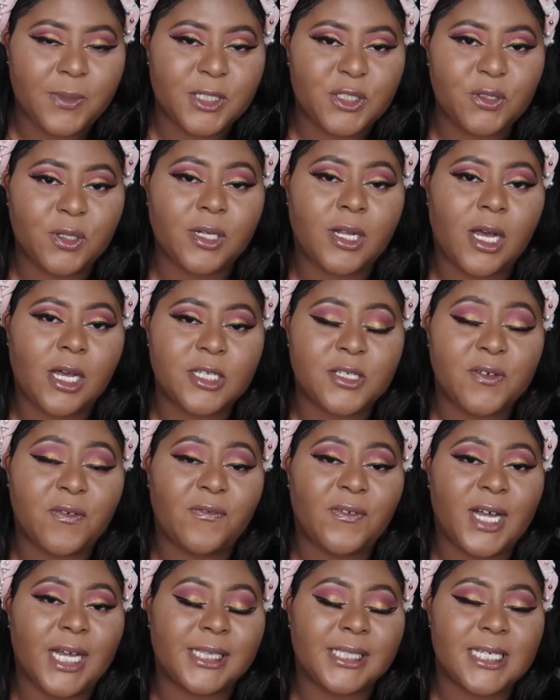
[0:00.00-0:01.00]
but you can also
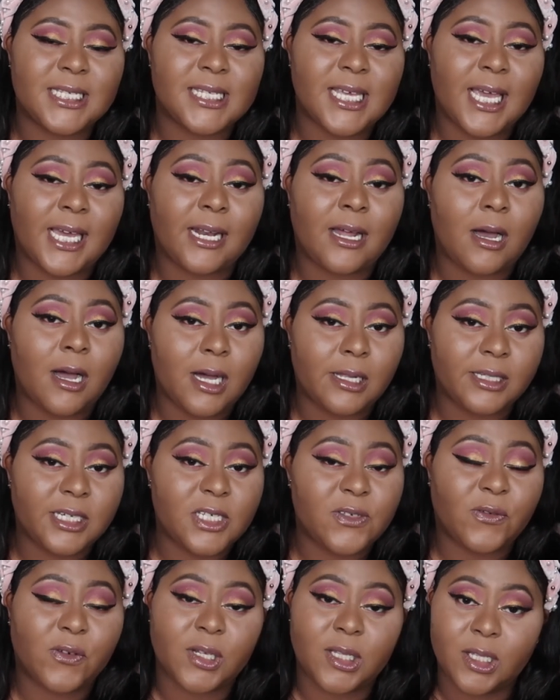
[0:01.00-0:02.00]
find this at
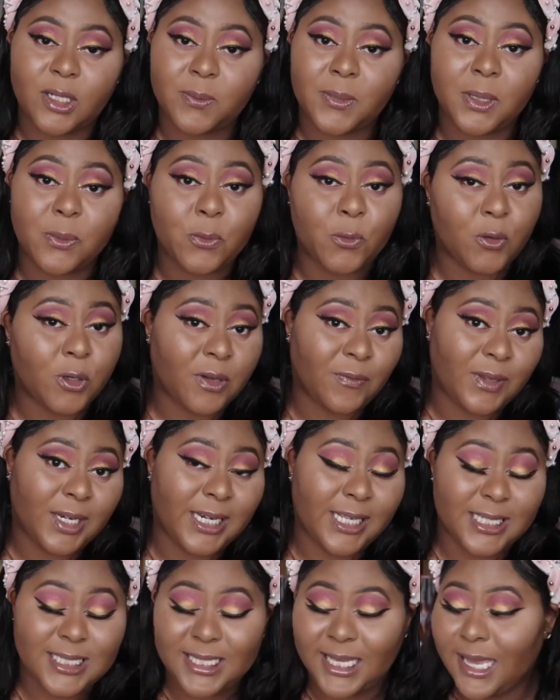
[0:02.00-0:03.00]
Ollie's for a little bit more of a
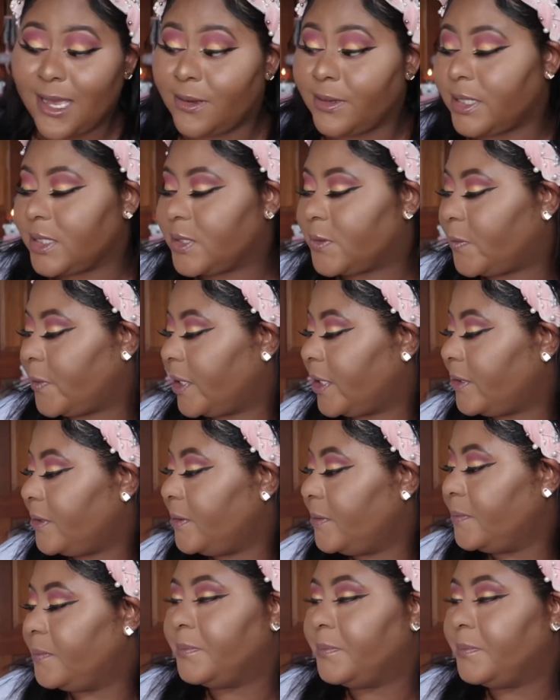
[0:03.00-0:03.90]
discount as well.